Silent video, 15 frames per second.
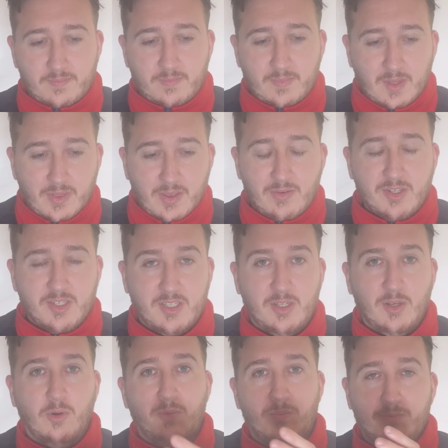there are
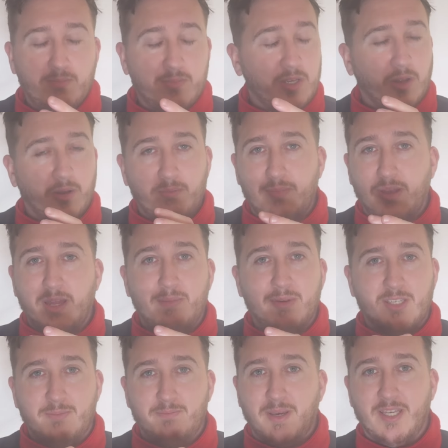still, many
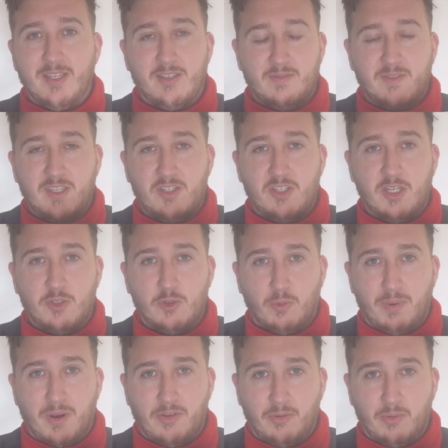missing pieces of this jigsaw
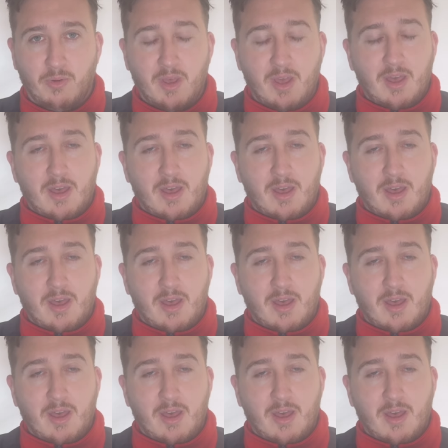puzzle